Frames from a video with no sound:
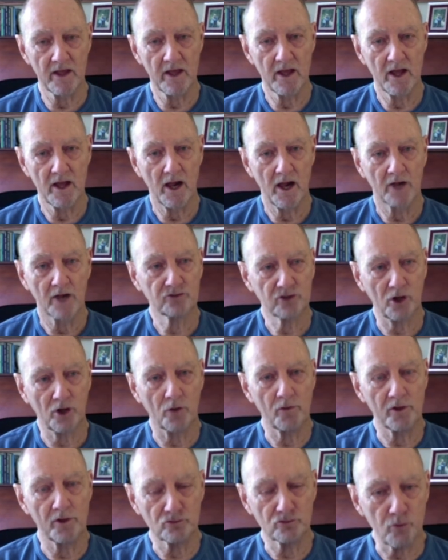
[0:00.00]
And so
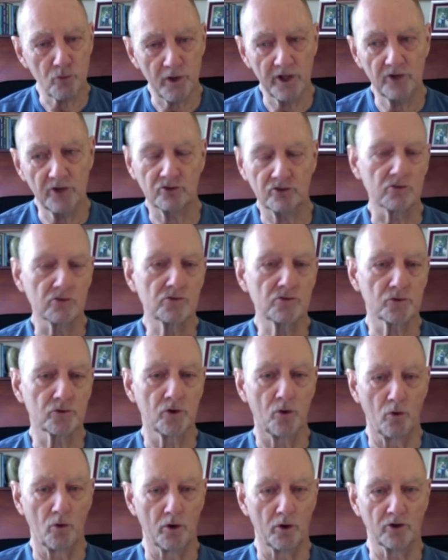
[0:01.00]
there's reasons for
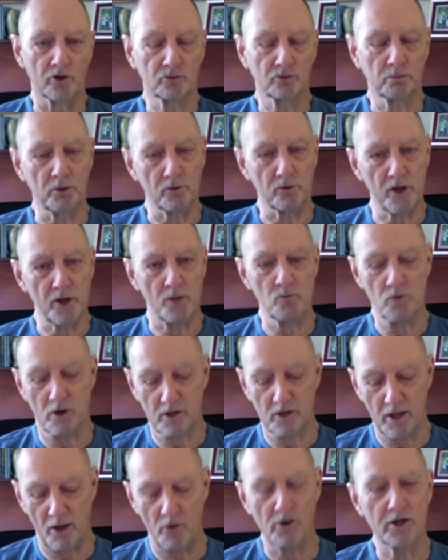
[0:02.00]
all this, but then we're
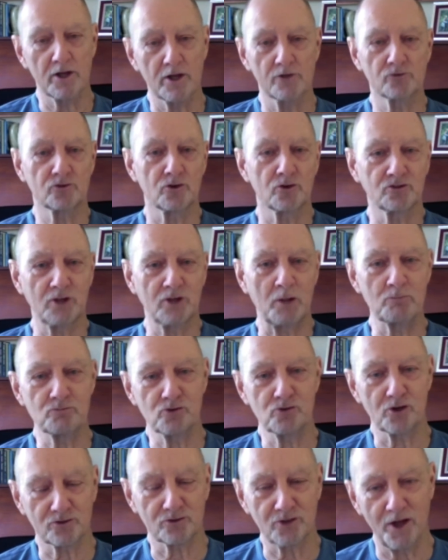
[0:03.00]
going into
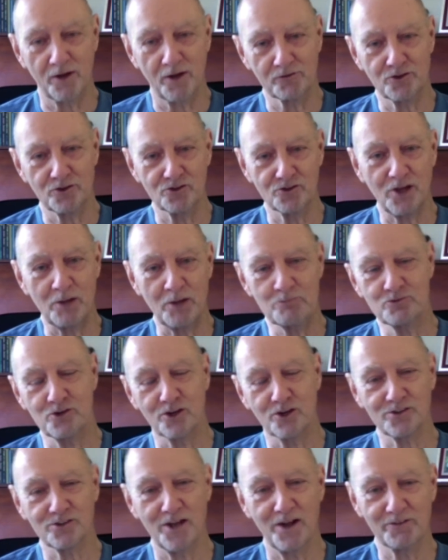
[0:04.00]
subjects after
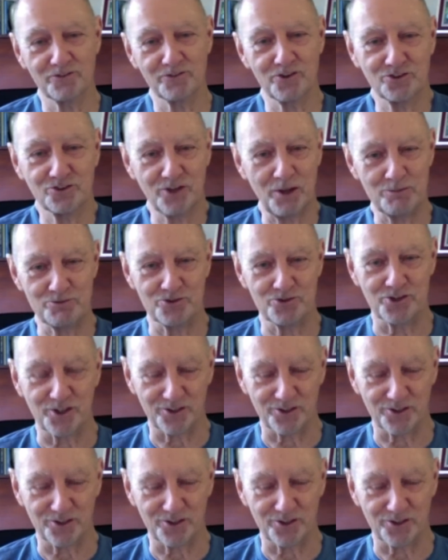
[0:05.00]
subjects after subjects.